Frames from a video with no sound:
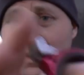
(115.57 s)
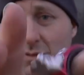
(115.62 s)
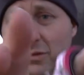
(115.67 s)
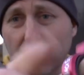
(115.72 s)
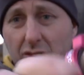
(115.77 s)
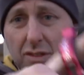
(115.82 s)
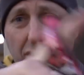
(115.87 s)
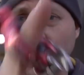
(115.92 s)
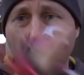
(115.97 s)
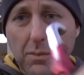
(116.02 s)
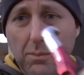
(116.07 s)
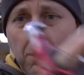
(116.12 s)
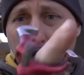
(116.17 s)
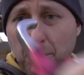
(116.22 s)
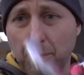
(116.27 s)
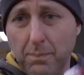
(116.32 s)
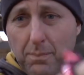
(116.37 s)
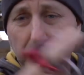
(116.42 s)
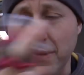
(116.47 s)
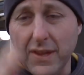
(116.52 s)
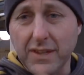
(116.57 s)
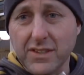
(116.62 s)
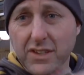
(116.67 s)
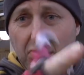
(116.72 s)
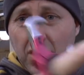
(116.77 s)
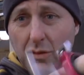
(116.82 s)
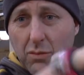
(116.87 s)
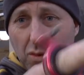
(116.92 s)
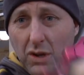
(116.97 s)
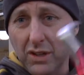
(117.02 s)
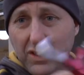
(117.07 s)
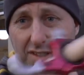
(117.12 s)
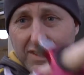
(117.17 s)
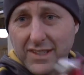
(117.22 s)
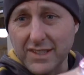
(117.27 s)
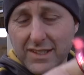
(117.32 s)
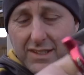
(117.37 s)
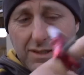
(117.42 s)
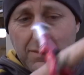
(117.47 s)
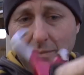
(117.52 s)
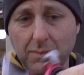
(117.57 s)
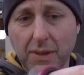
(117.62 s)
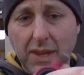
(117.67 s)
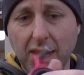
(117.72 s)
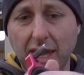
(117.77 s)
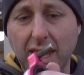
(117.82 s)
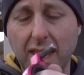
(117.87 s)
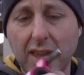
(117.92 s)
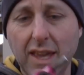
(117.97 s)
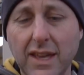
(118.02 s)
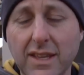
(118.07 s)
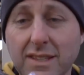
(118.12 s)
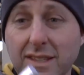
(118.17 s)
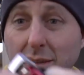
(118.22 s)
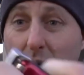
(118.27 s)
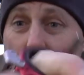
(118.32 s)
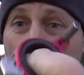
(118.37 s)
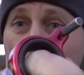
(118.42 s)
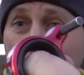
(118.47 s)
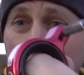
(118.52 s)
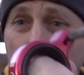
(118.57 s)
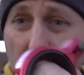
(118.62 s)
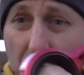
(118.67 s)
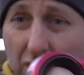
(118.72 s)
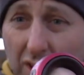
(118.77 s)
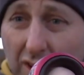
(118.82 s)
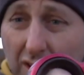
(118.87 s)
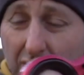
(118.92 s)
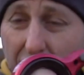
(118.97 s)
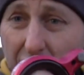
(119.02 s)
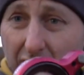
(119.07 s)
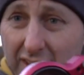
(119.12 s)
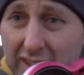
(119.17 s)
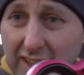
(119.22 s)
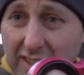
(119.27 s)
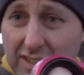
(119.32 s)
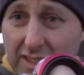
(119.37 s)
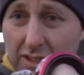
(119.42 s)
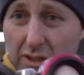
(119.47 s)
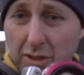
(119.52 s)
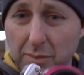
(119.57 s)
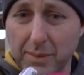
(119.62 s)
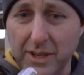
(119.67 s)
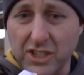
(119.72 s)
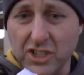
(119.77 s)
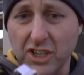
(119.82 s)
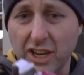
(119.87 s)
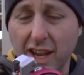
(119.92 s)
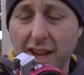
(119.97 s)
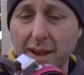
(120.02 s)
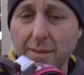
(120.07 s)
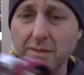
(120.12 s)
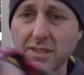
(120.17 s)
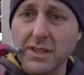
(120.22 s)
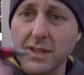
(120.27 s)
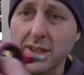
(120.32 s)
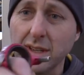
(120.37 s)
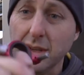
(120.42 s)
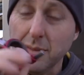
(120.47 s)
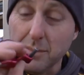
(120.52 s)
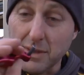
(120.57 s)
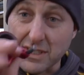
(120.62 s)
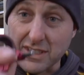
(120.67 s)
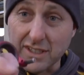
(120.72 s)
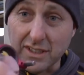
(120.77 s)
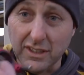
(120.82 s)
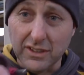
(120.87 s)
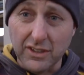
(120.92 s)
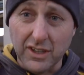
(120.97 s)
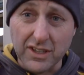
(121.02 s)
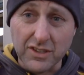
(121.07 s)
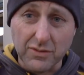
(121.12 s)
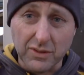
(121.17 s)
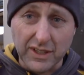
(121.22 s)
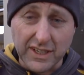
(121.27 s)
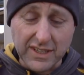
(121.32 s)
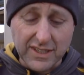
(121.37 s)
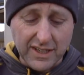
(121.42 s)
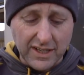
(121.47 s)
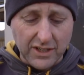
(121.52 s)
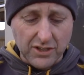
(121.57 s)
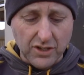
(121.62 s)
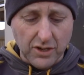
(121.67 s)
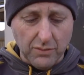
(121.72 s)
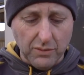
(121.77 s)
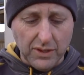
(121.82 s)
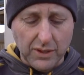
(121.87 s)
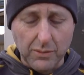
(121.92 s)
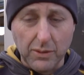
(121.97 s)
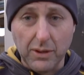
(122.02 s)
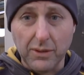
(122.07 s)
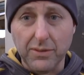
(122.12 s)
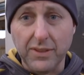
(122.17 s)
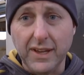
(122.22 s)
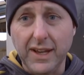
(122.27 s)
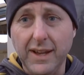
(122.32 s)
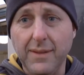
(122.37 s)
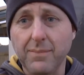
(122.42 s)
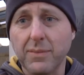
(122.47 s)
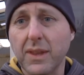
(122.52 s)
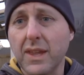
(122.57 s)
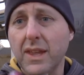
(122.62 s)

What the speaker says: It's got a roller system here. Sometimes the roller I find gets a little bit jammed, but still a nice release aid. I shot really well with that.